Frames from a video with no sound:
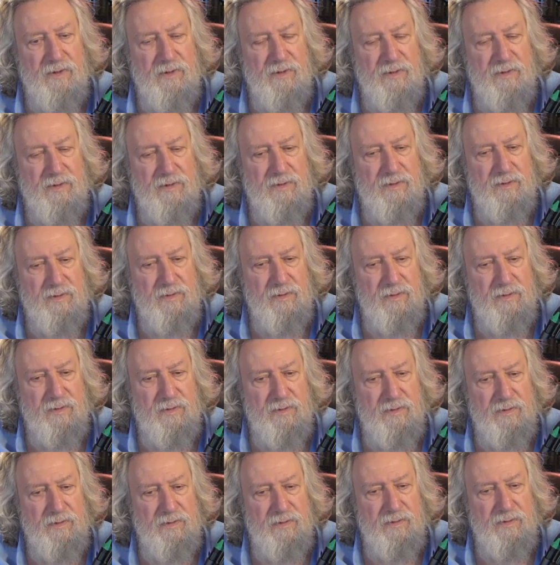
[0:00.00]

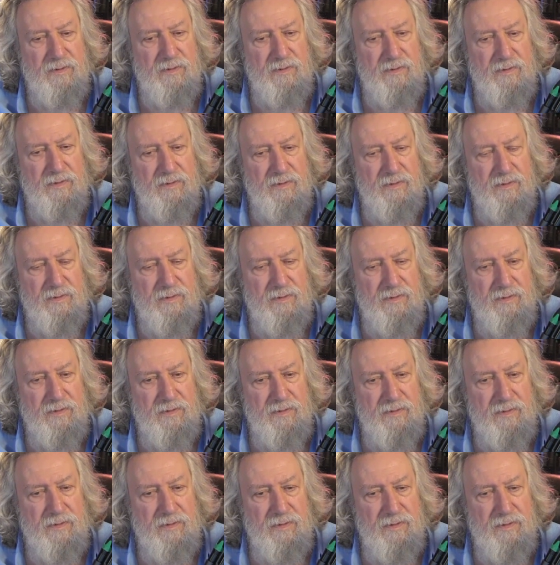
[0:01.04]

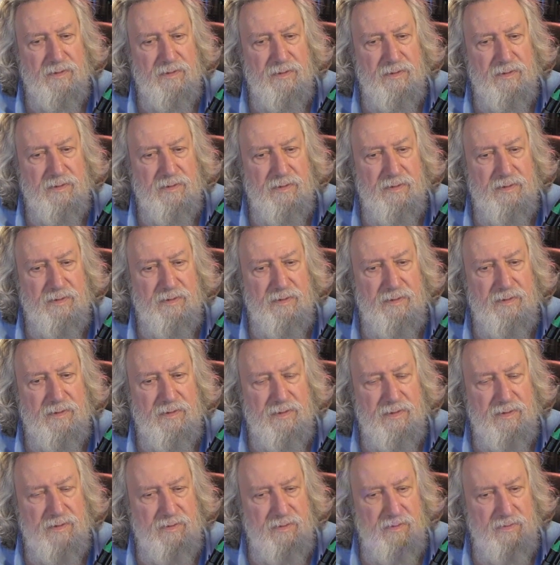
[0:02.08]

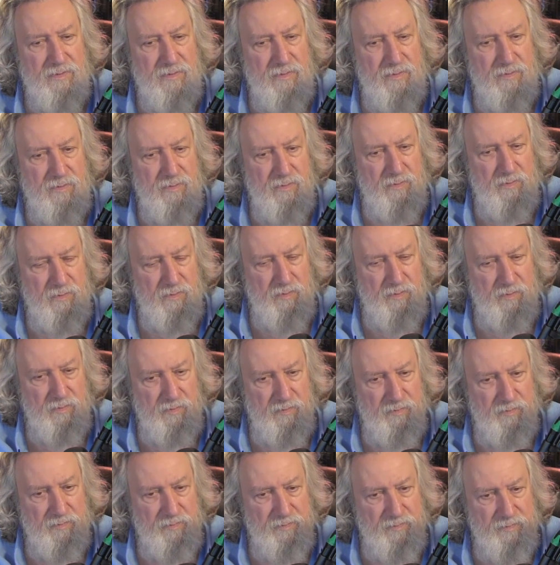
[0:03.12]

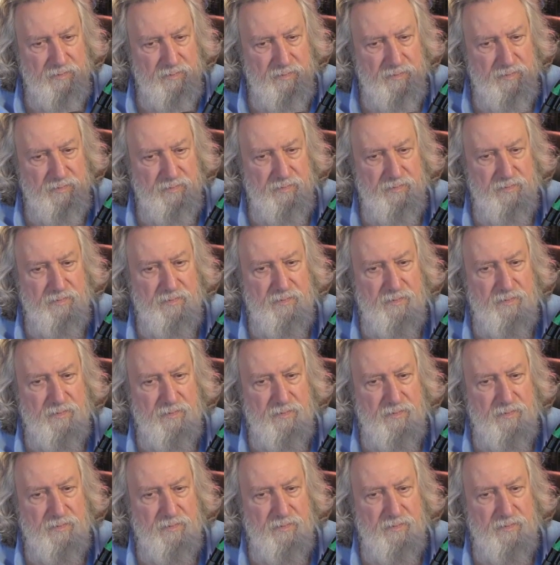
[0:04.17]
(silent)